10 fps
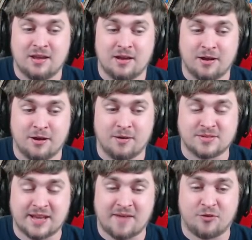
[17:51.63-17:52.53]
So
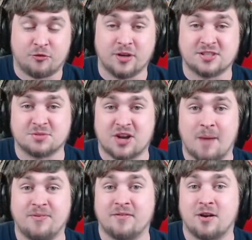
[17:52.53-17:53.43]
yeah, feel free to subscribe
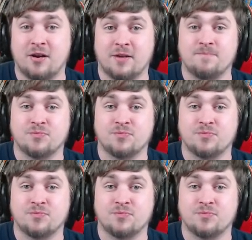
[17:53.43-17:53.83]
if you haven't already.